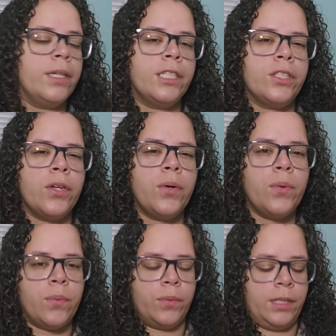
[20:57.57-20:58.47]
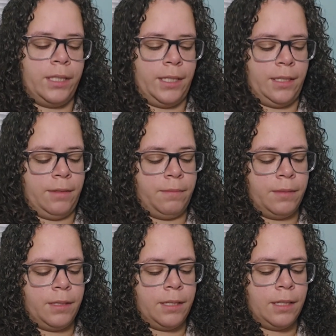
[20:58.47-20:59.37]
It's so,
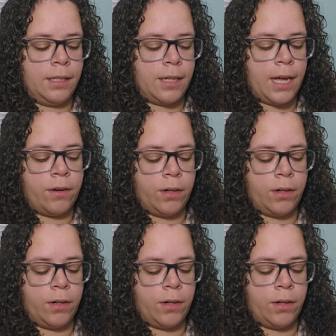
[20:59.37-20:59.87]
I don't